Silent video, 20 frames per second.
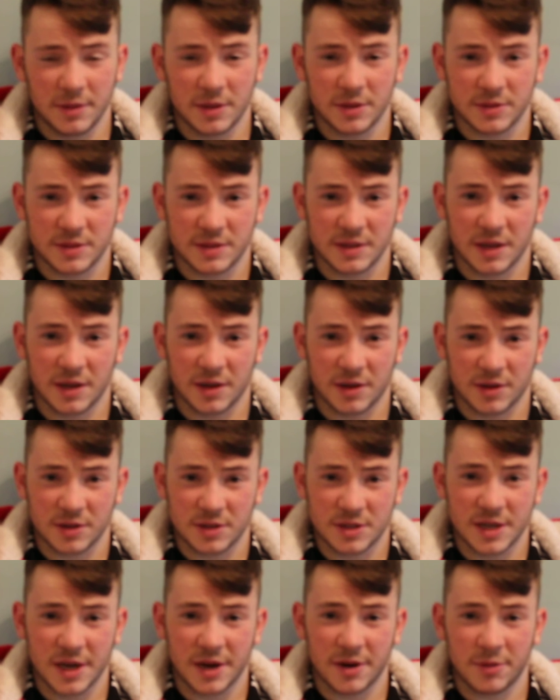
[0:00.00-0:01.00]
using that I can
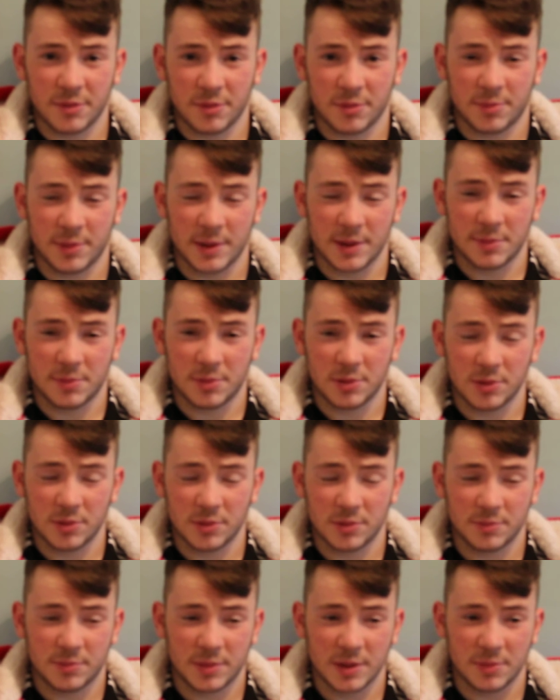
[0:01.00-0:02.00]
share it with
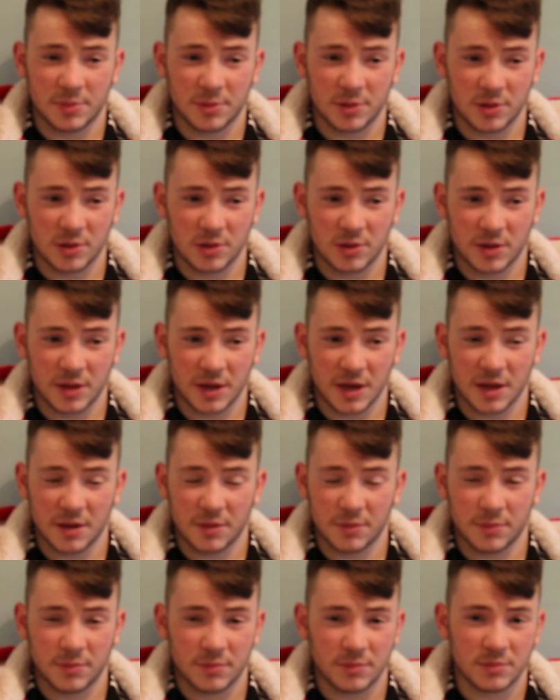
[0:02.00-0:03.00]
people and people can look at
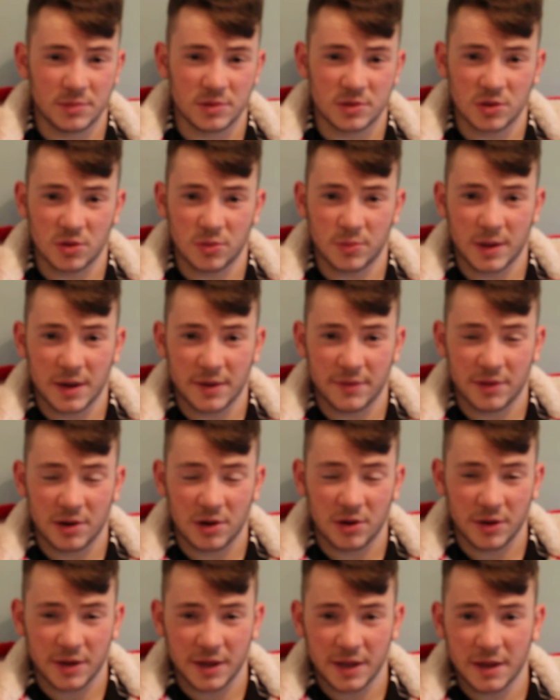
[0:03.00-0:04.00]
it sort of whenever they
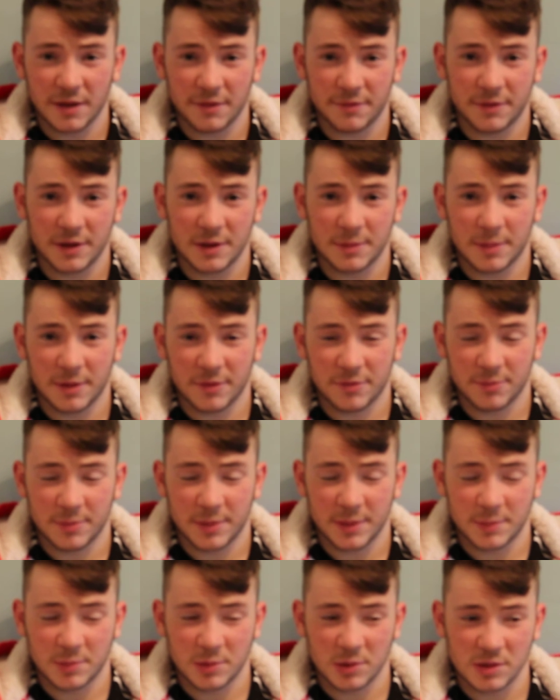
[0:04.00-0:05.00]
like and get feedback from
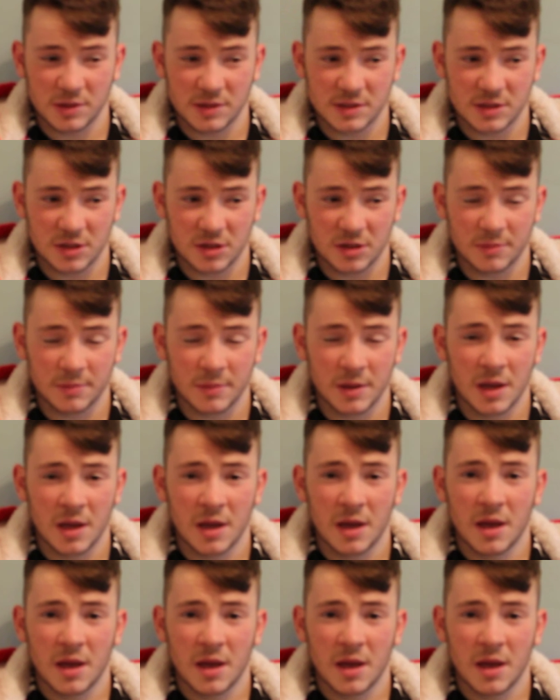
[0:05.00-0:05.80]
people all the time.